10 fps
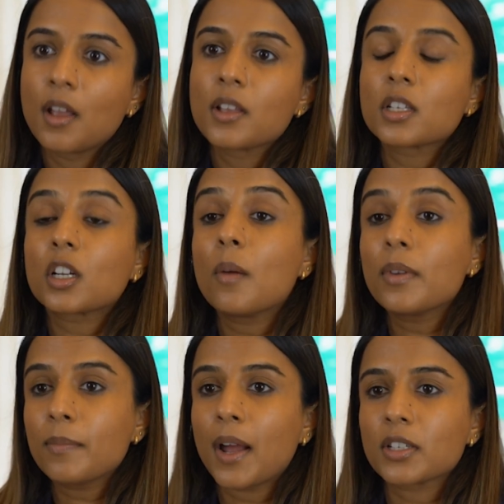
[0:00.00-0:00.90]
So
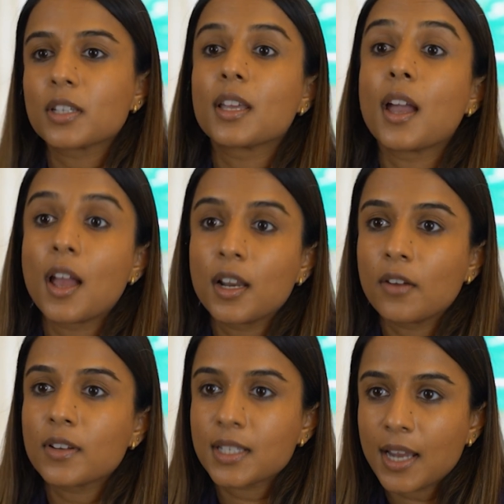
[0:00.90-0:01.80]
coming back to the
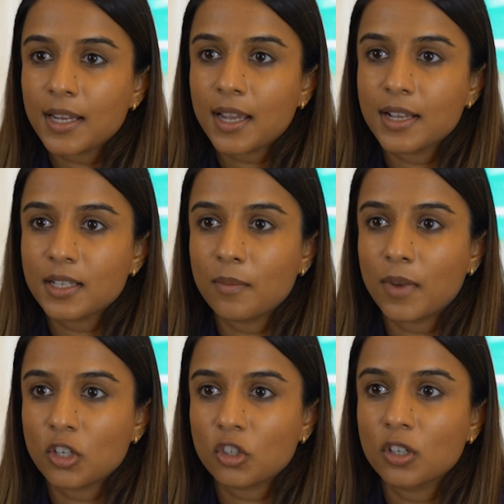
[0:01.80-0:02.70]
earlier estate case I
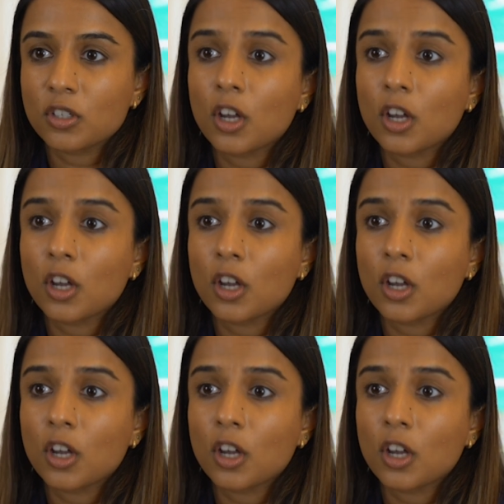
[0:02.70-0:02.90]
mentioned,